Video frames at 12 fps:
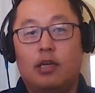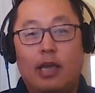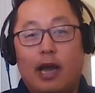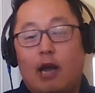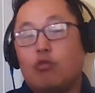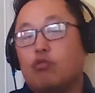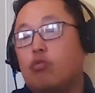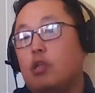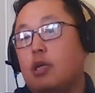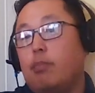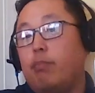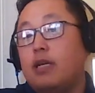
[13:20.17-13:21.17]
yeah, I was
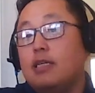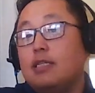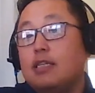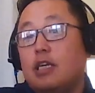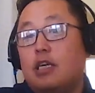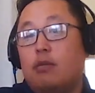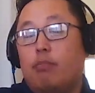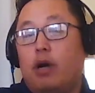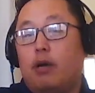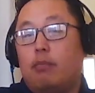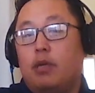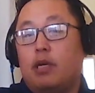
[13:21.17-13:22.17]
really busy,
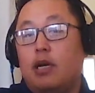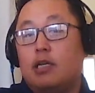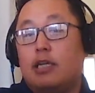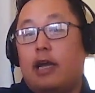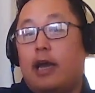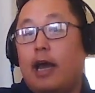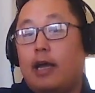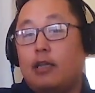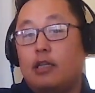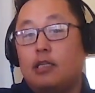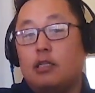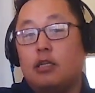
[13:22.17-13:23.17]
but because I had
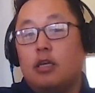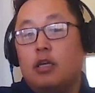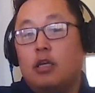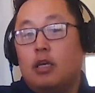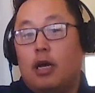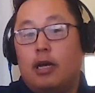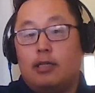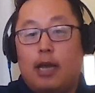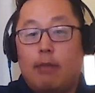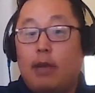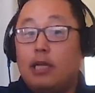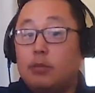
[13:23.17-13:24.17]
these
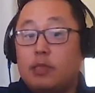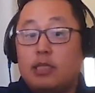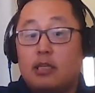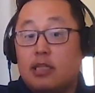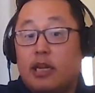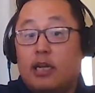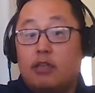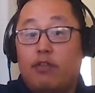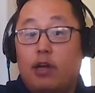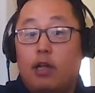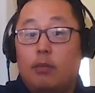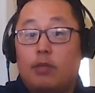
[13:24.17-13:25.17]
time management skills that I
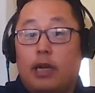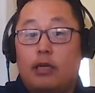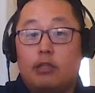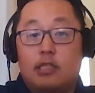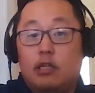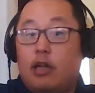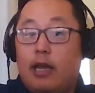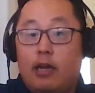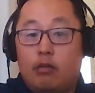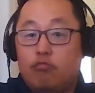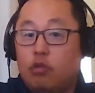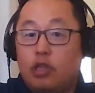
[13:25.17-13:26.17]
developed, I still had
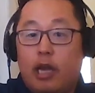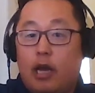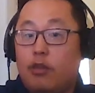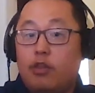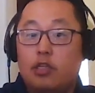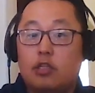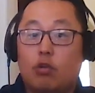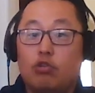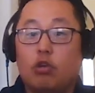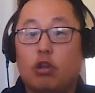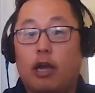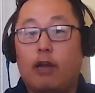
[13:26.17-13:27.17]
a really healthy
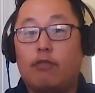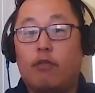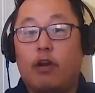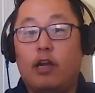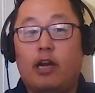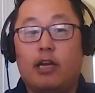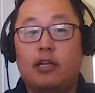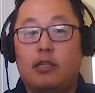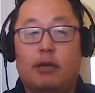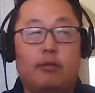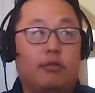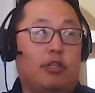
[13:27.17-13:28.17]
social life, right?
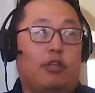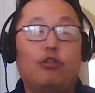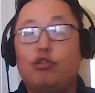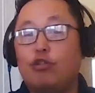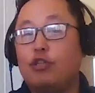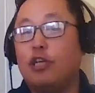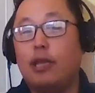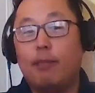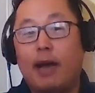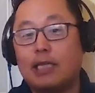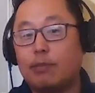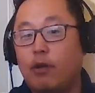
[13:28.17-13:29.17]
I was a huge UCLA
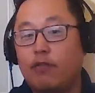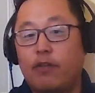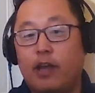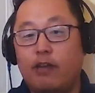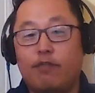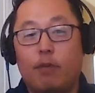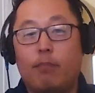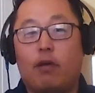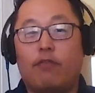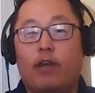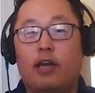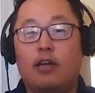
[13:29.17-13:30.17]
basketball fan, football
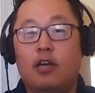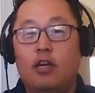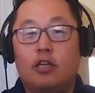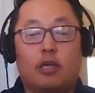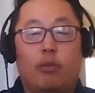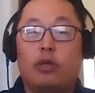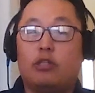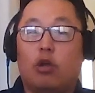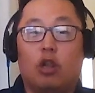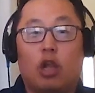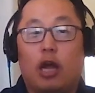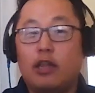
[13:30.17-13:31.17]
fan. So I went to a
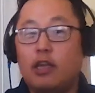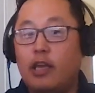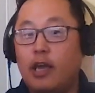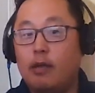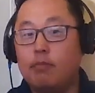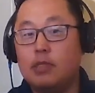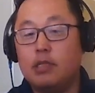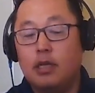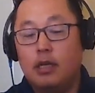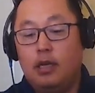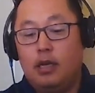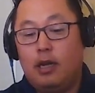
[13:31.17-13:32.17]
lot of the games.
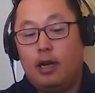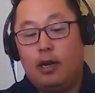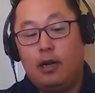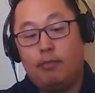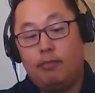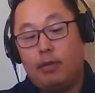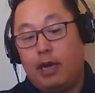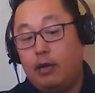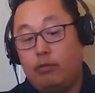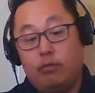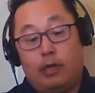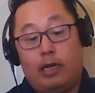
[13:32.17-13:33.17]

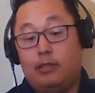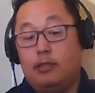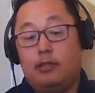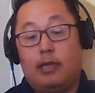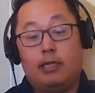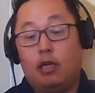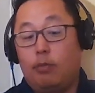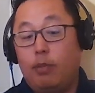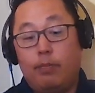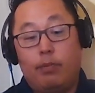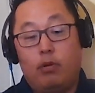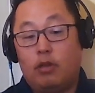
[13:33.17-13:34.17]
I tell
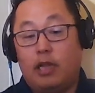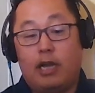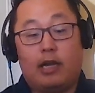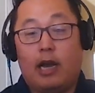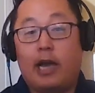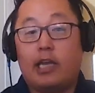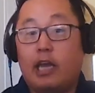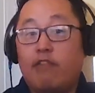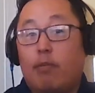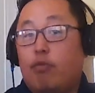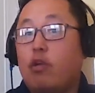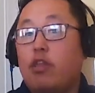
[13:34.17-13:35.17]
people I gave
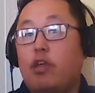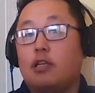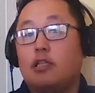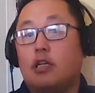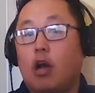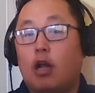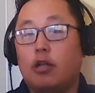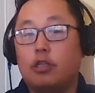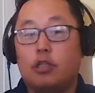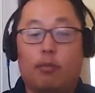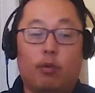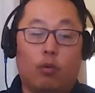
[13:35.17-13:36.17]
up three things in
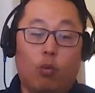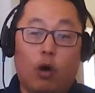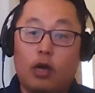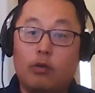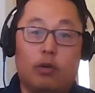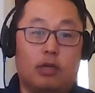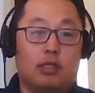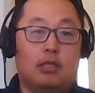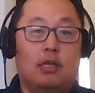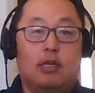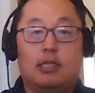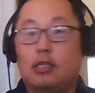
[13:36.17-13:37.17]
college. Number one was
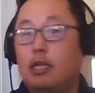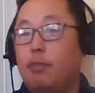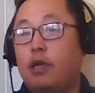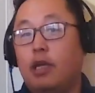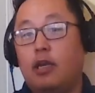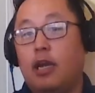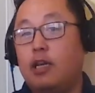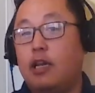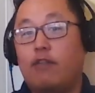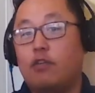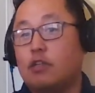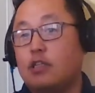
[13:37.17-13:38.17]
sleeping in. I
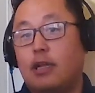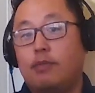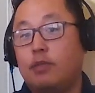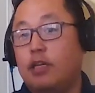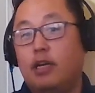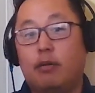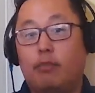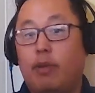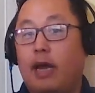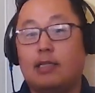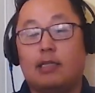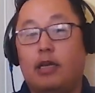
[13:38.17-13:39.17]
never slept in
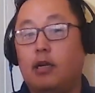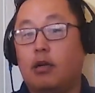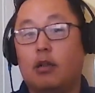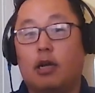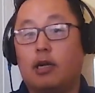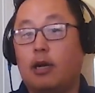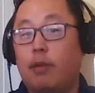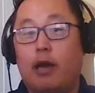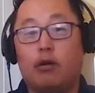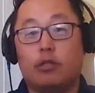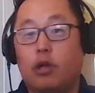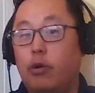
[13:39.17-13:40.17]
past 8 o'clock. I mean,
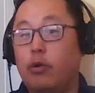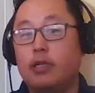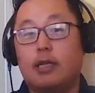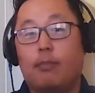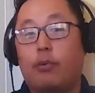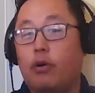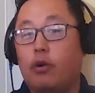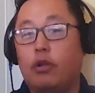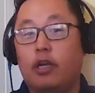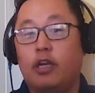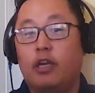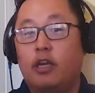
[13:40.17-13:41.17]
I was always up
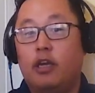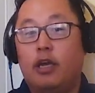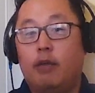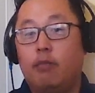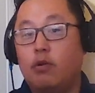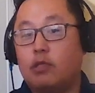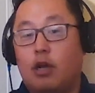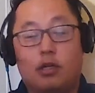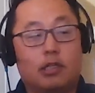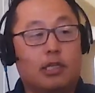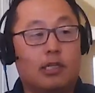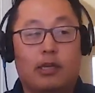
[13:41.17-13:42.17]
early, and most
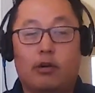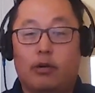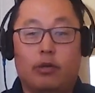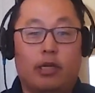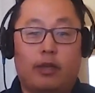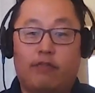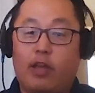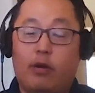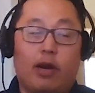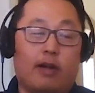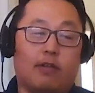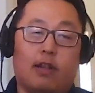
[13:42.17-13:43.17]
college kids, if they
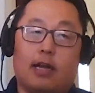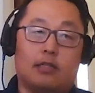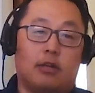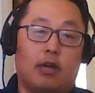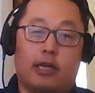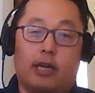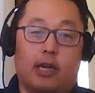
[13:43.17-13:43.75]
don't have class, they're not